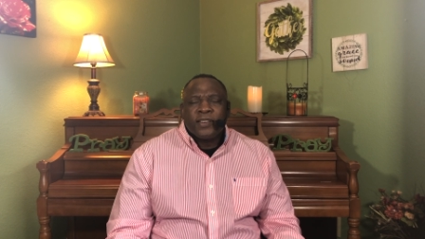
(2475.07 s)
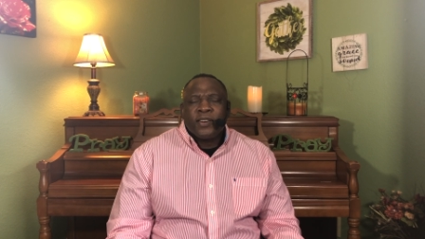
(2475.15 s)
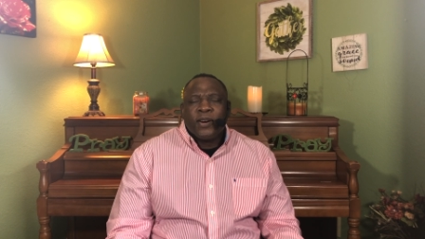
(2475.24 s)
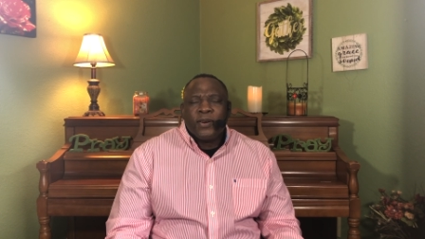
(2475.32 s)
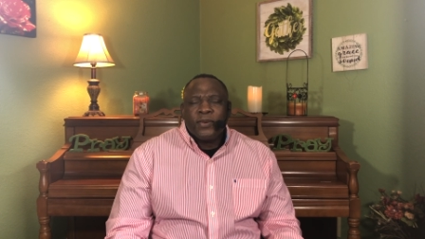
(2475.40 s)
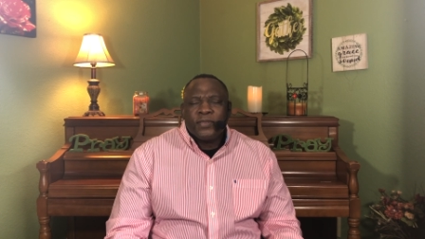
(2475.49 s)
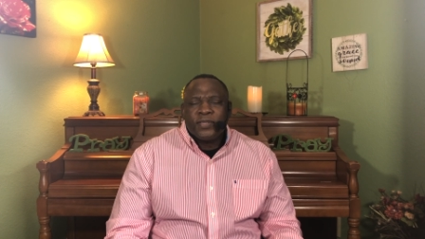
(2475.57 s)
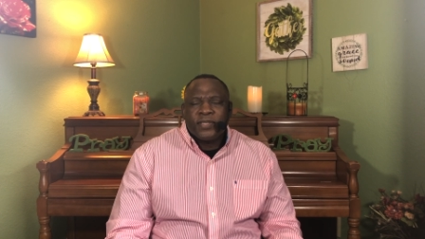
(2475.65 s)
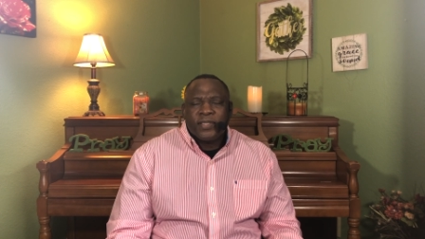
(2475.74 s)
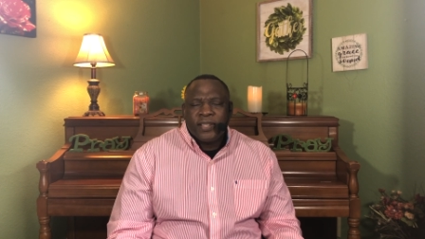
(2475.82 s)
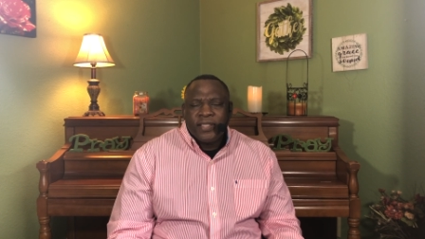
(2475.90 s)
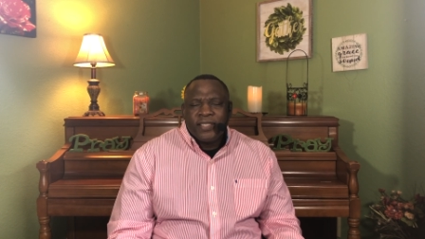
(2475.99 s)

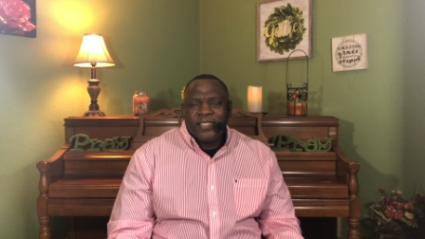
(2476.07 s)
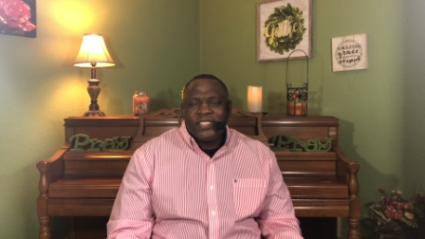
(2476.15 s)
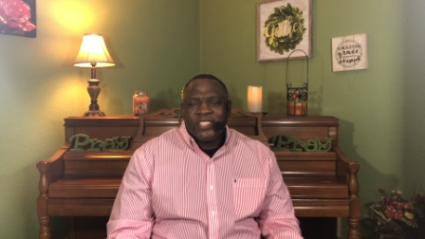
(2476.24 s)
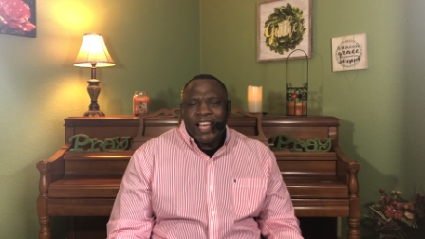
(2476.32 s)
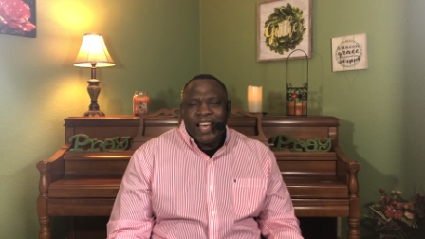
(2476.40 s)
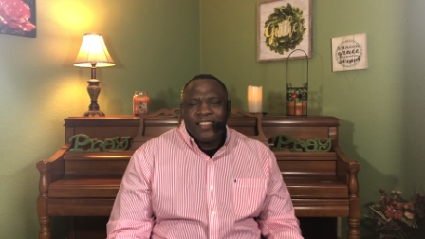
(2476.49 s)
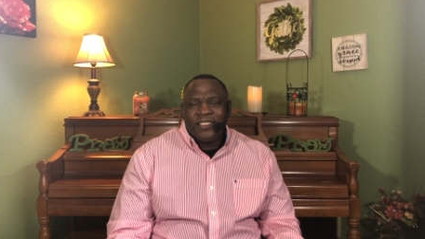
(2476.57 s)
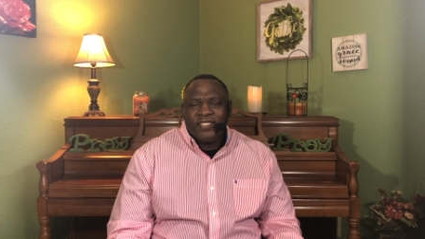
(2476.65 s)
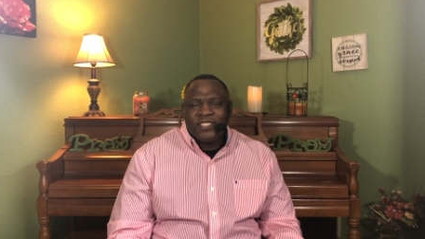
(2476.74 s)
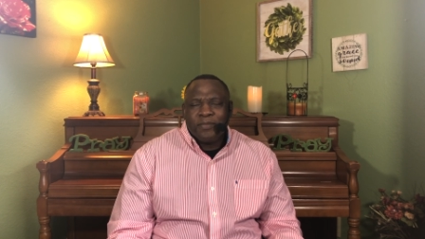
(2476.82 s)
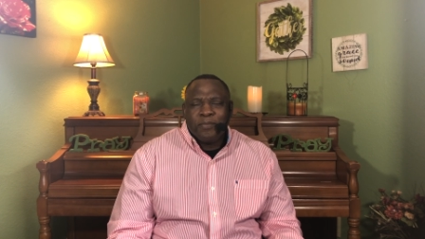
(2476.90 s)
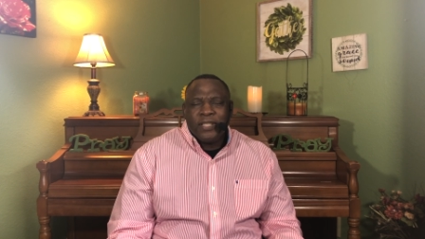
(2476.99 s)
cause the
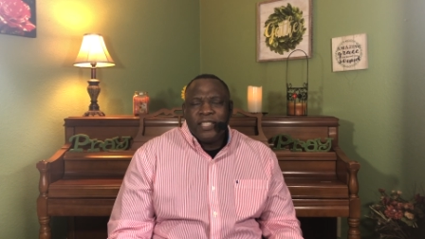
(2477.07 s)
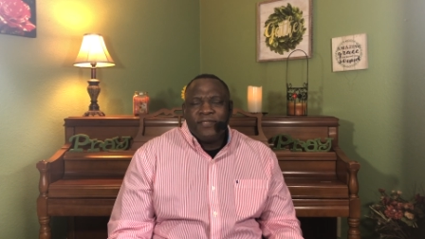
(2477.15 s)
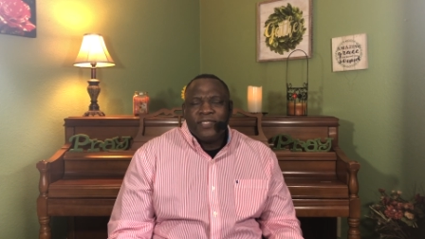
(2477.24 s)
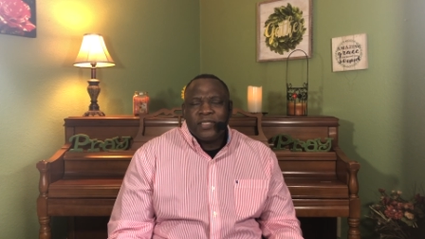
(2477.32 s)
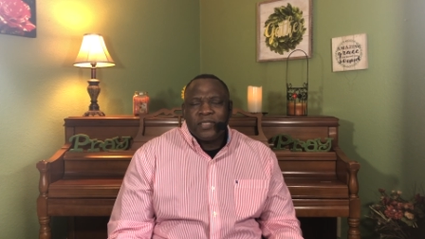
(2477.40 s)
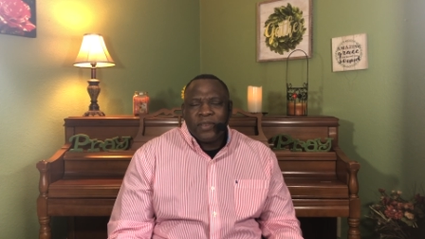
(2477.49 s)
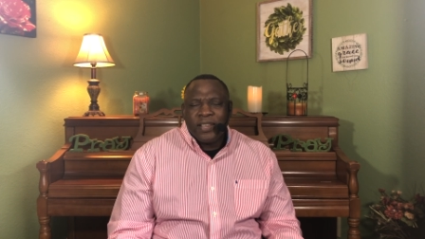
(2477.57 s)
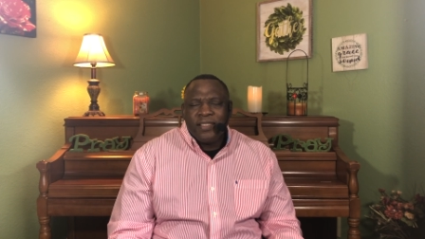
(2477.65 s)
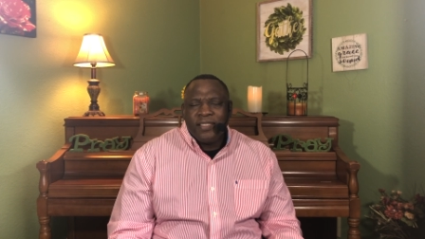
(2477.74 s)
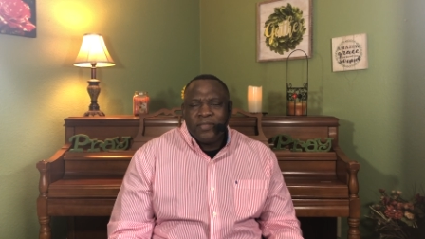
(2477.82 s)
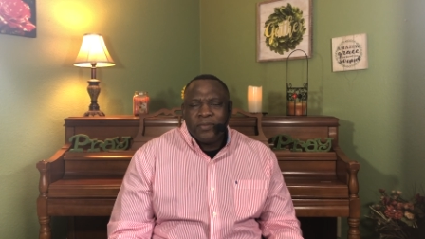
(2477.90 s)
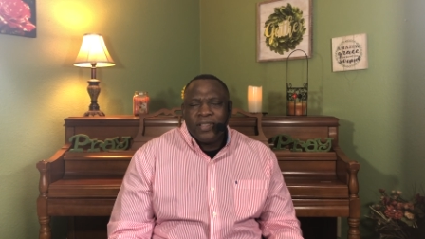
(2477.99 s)
challenge to be even
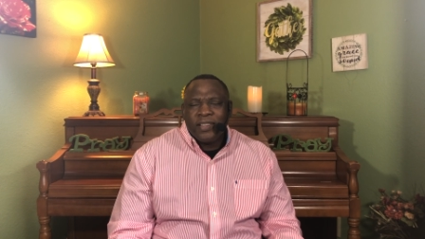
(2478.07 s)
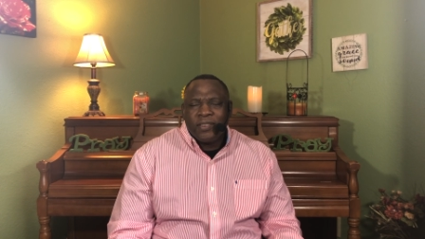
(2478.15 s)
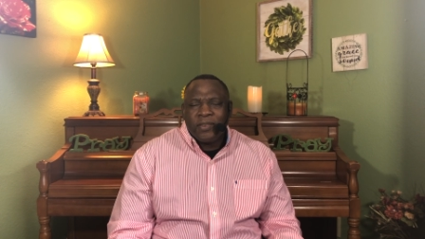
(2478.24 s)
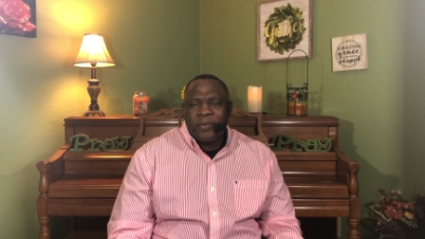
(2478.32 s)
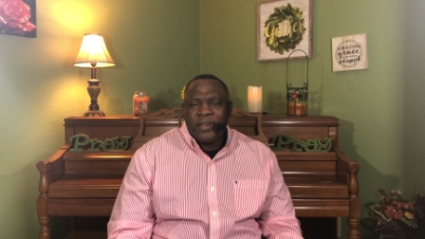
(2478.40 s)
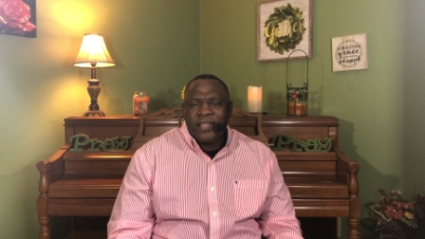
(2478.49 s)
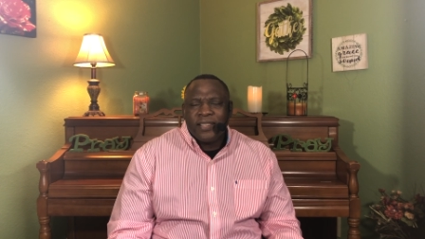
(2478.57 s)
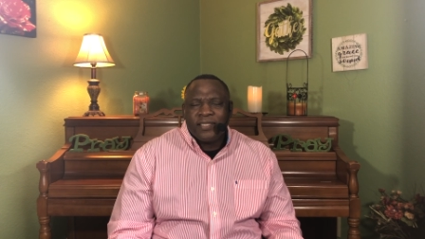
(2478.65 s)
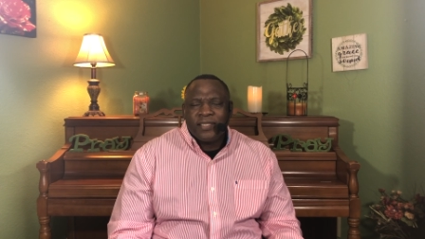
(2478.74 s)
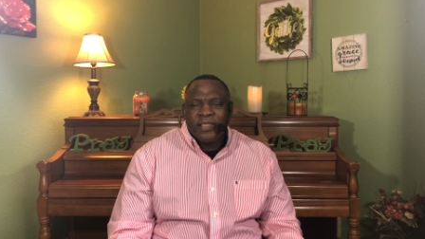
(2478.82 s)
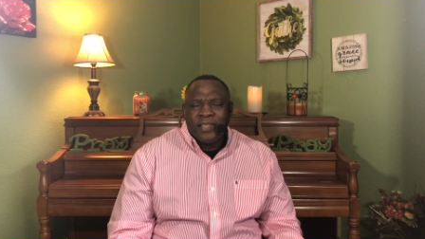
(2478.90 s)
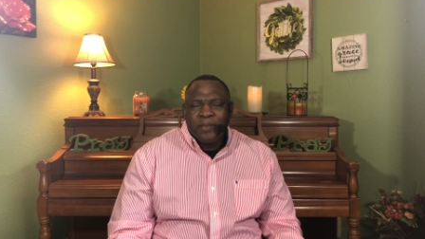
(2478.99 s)
greater than what it already
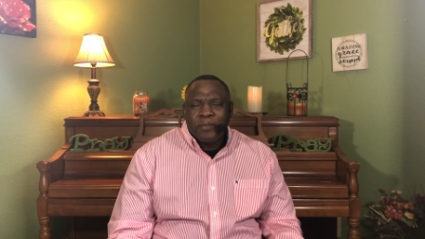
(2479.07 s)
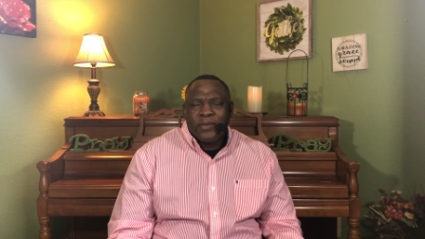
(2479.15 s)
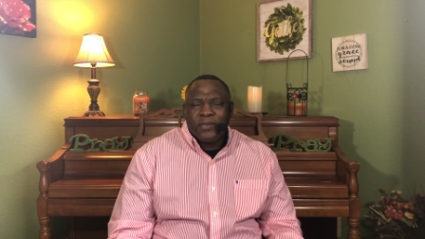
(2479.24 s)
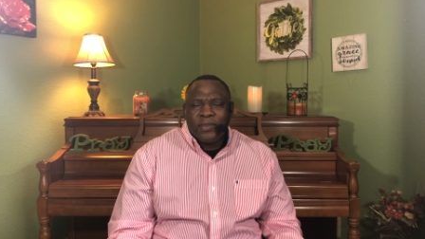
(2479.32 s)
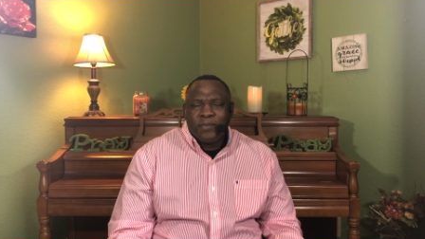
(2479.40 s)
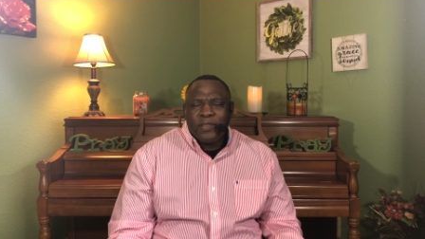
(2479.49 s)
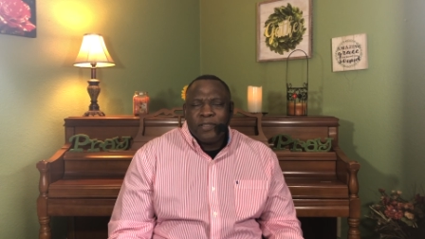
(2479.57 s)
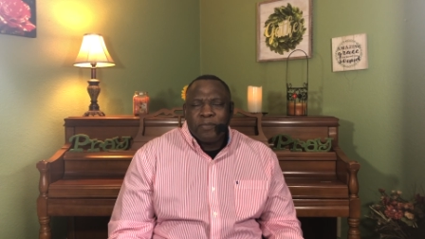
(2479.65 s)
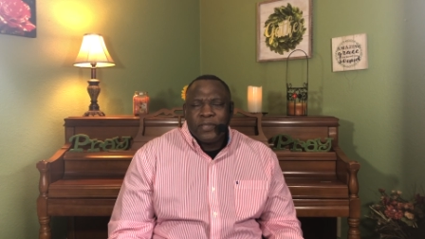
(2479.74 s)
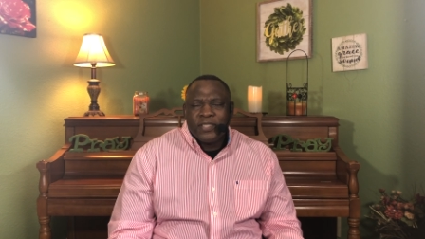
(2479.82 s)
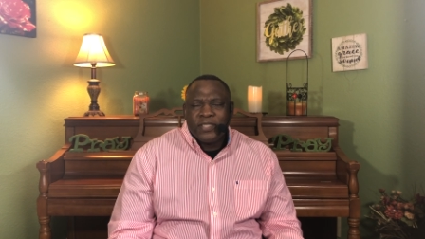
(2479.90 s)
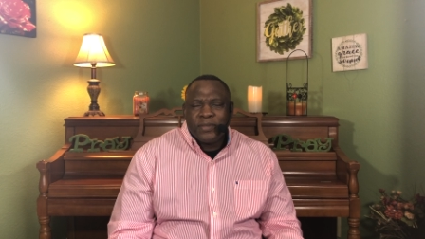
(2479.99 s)
is. But Lord, we'll
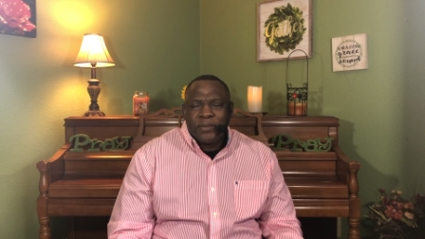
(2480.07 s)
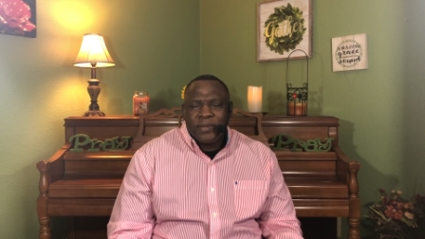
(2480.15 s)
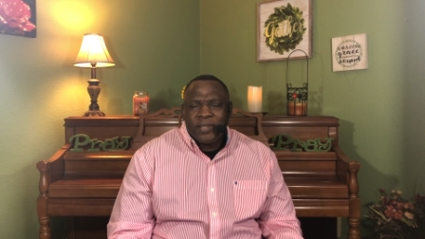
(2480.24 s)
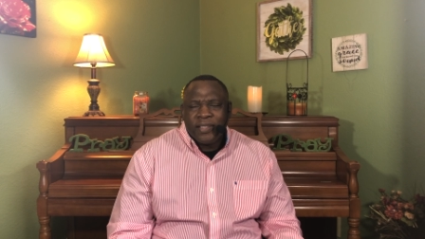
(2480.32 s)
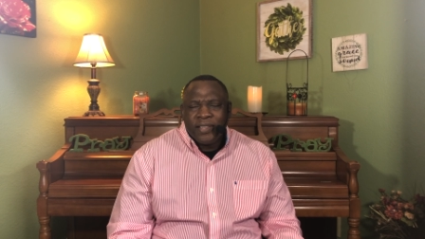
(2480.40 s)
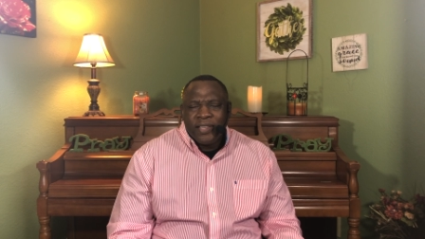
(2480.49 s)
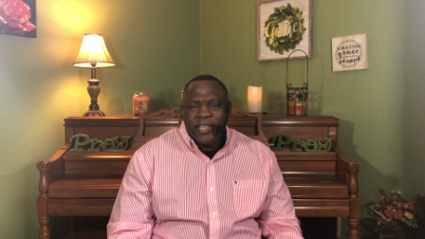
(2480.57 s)
pursue it.